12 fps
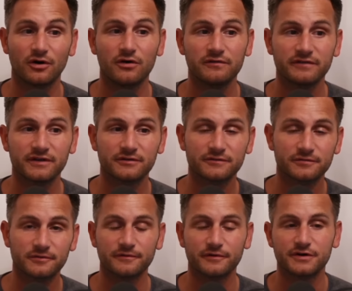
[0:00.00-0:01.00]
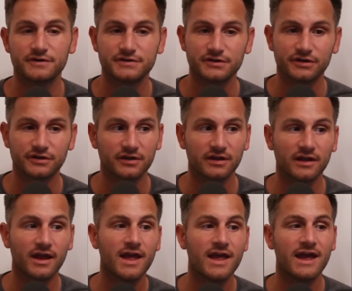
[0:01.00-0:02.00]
in all fields from furniture to cooking.